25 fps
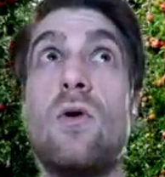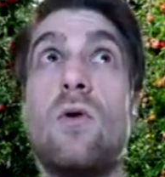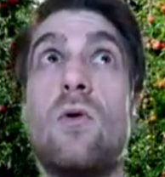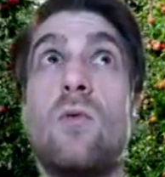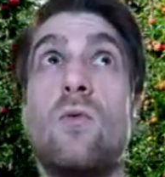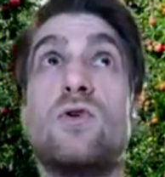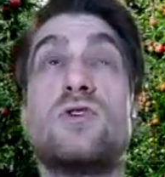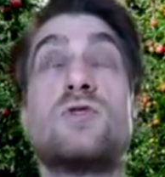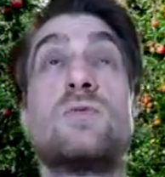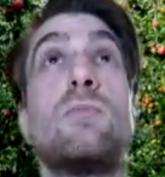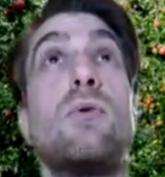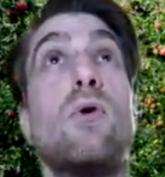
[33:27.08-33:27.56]

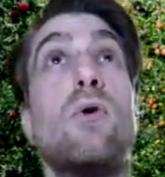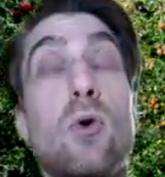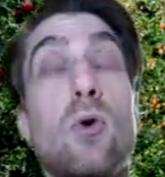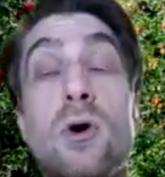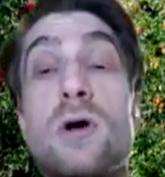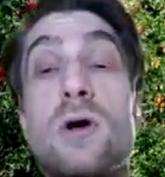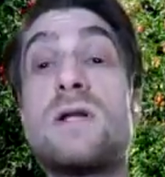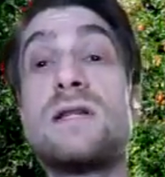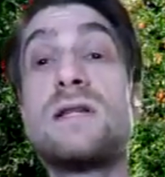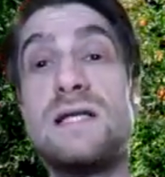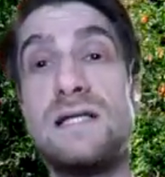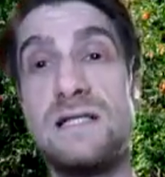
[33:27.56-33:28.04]
was
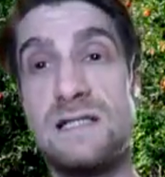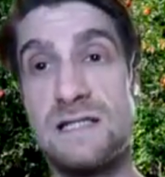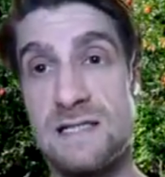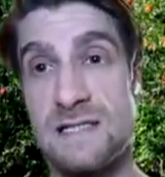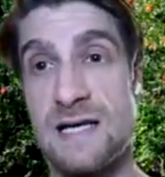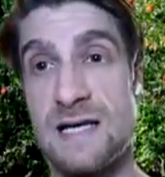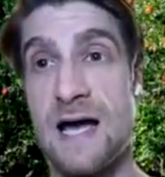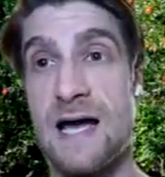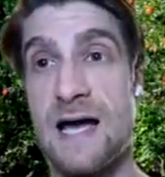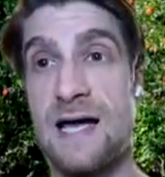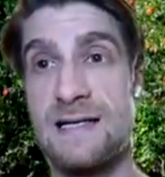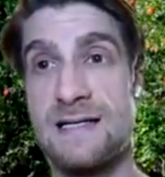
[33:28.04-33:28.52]
poorly
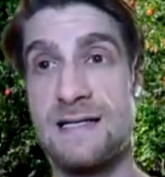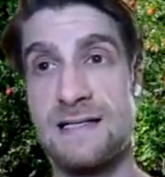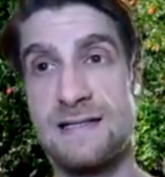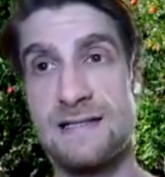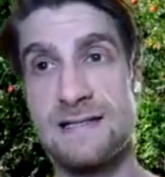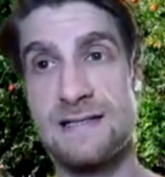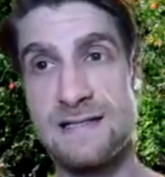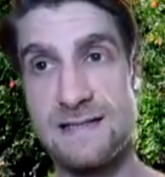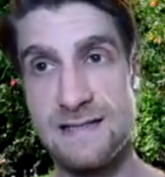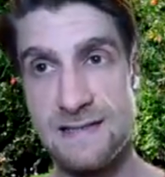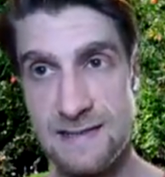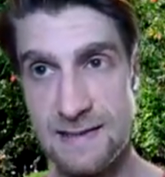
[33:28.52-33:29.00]
designed
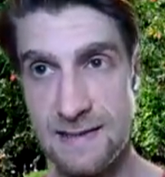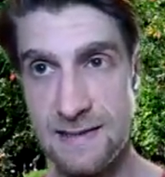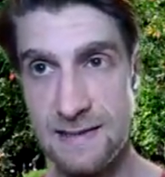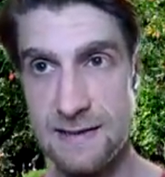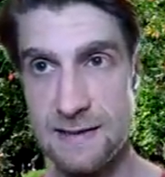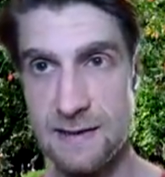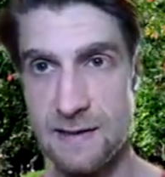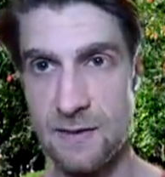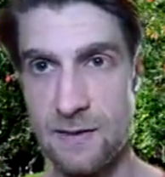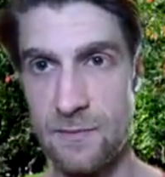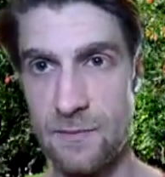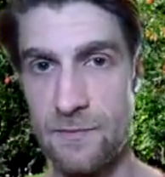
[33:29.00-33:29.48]
in
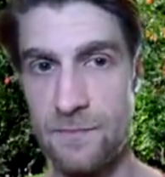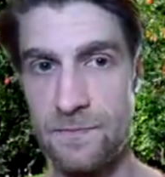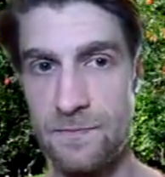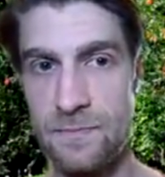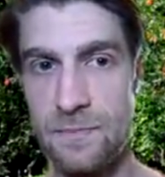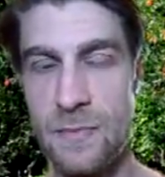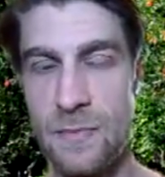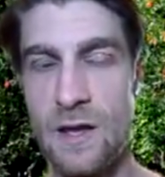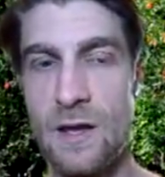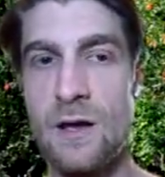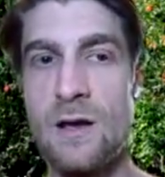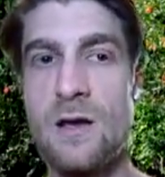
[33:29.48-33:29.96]
Steem
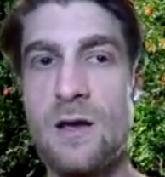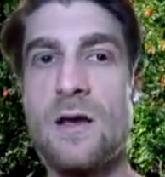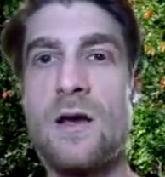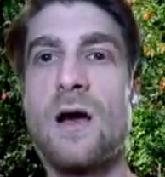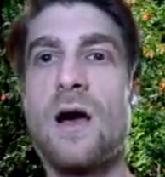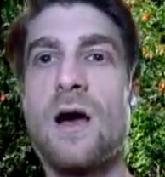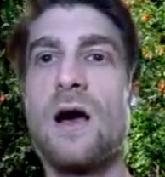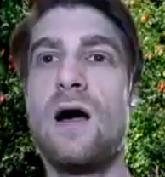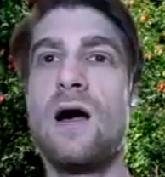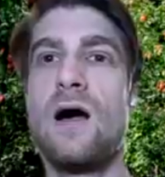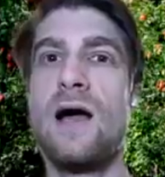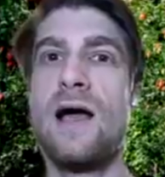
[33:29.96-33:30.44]

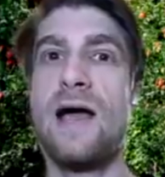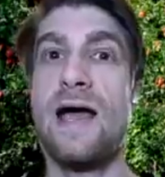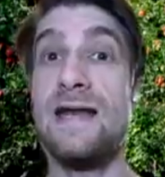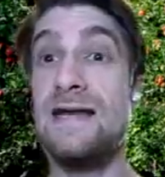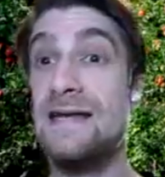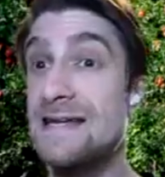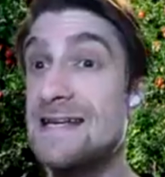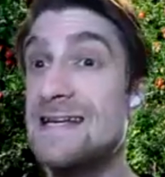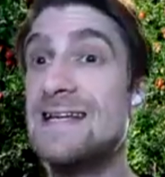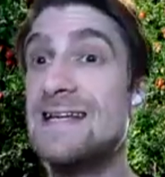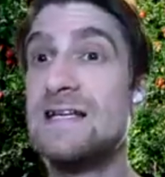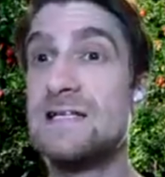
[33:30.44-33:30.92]
and
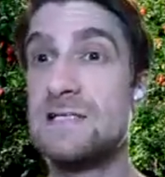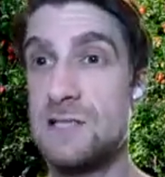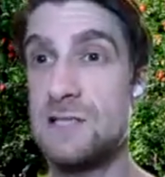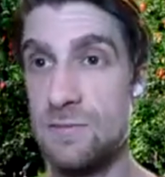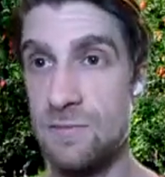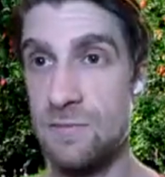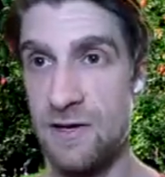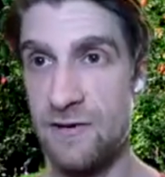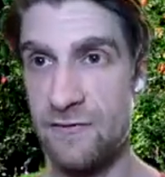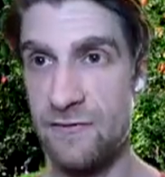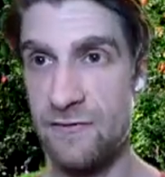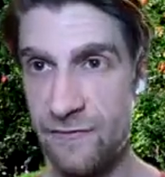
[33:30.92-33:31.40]
needed to
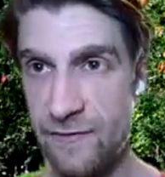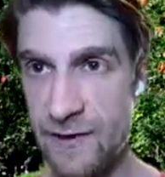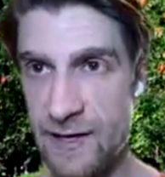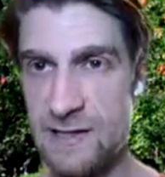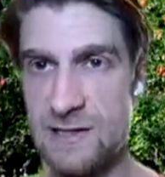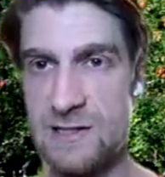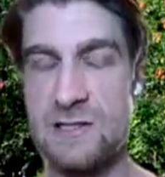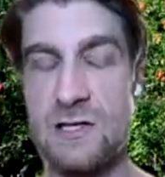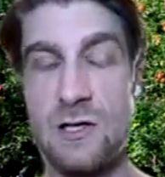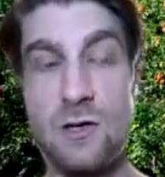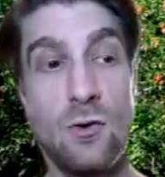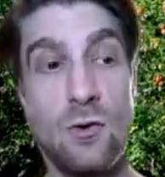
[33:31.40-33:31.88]
be
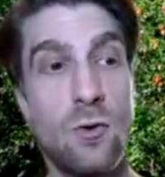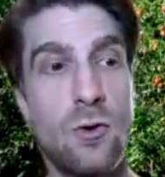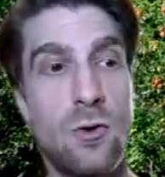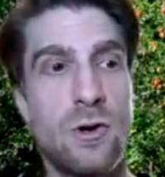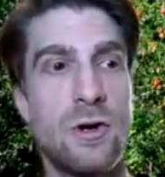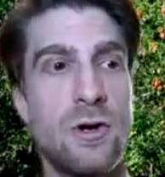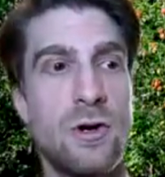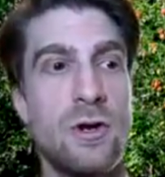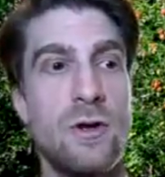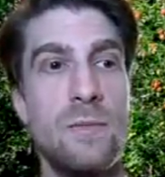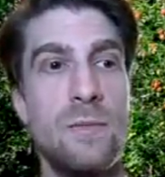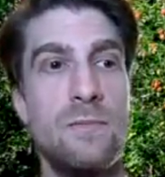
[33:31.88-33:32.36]
fixed in
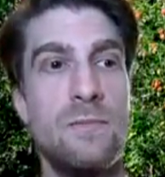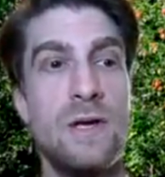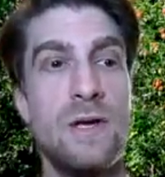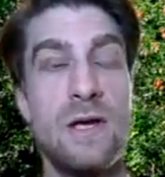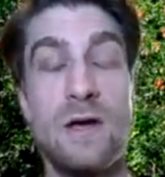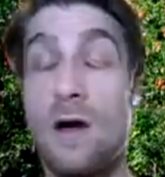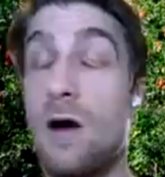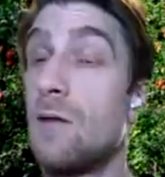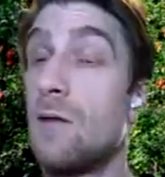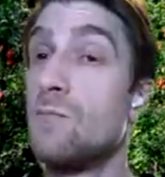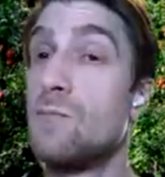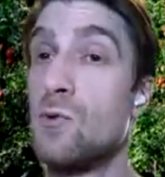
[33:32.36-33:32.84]
order to
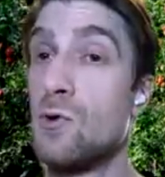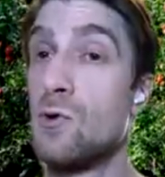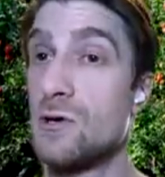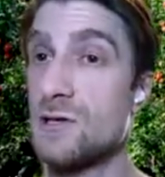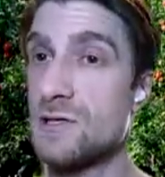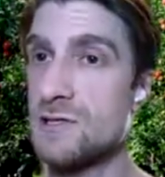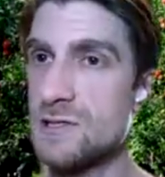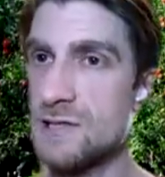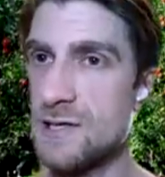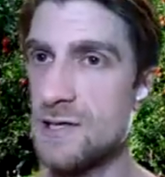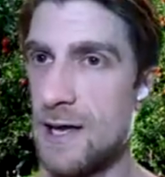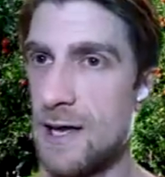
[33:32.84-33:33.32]
become more
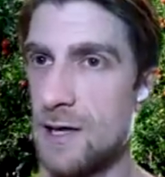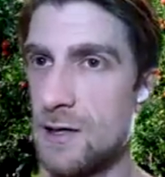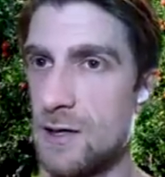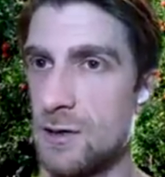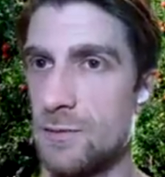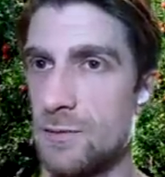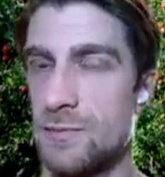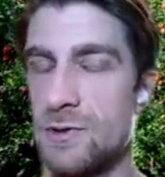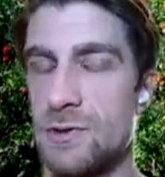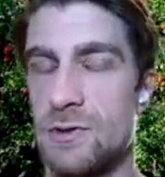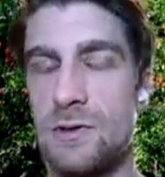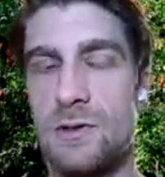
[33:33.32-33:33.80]

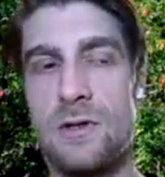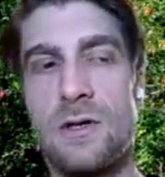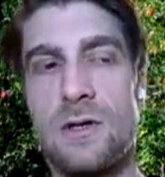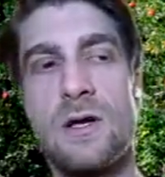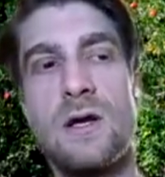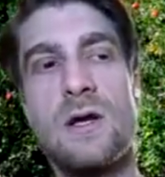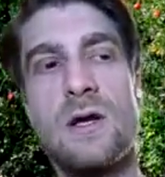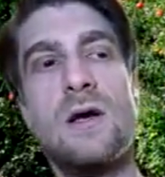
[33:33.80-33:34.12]
scalable.